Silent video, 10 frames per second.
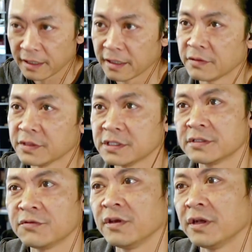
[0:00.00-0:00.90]
And it was
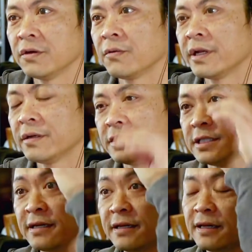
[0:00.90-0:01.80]
just video render
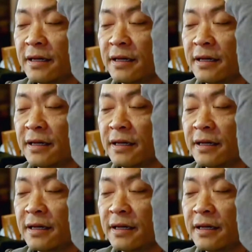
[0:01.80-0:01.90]
day.